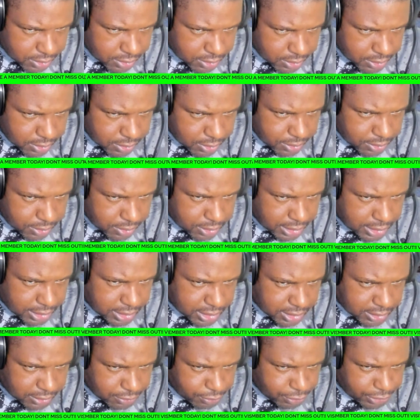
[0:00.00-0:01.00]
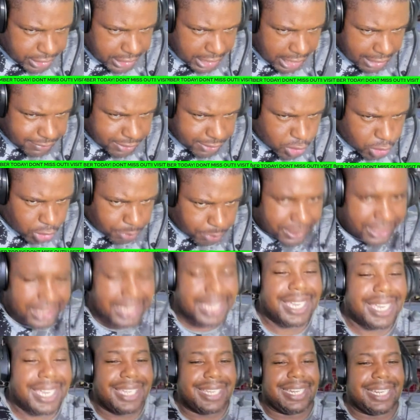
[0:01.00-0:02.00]
This is a really heavy topic. It
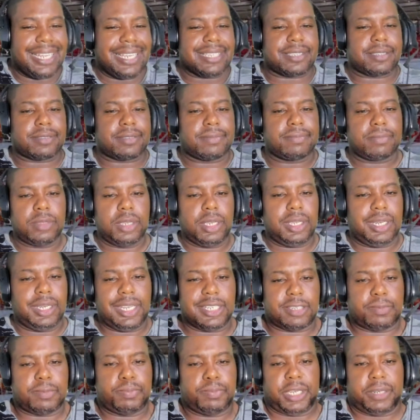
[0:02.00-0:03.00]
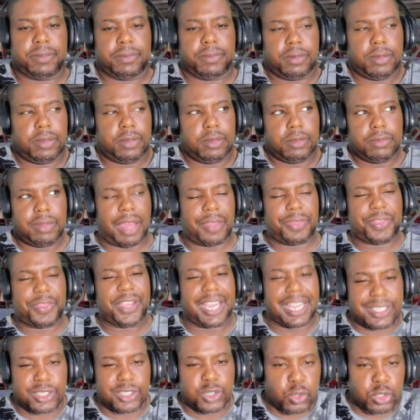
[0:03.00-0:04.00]
is. But I think I talked
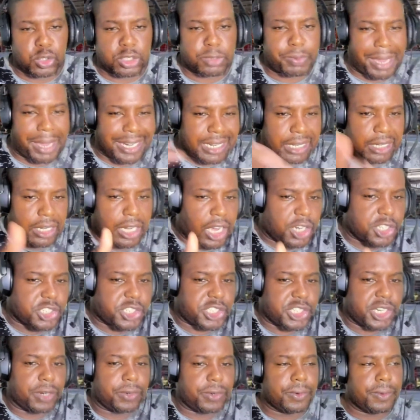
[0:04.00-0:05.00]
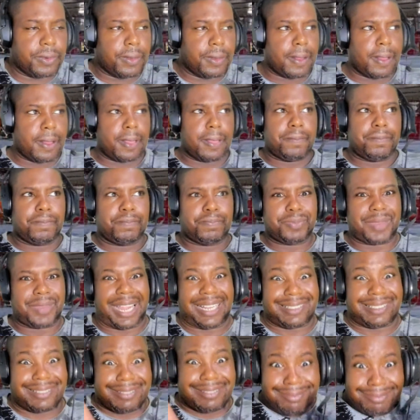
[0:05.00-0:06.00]
about in the last show that
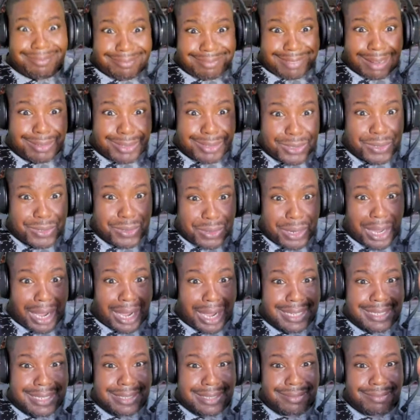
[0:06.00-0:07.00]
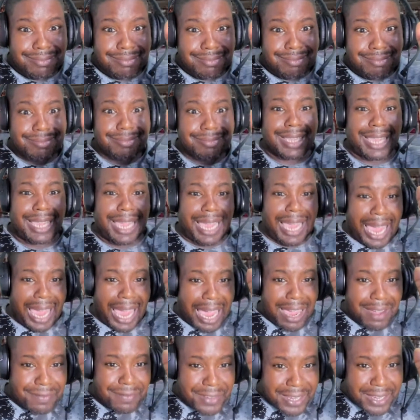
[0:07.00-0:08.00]
those two guys have,
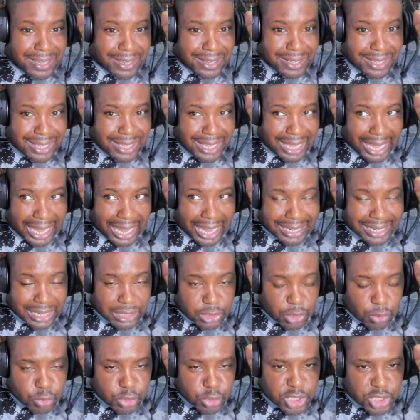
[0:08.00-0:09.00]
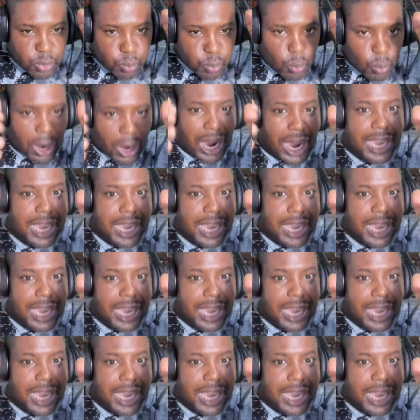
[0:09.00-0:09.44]
I don't see why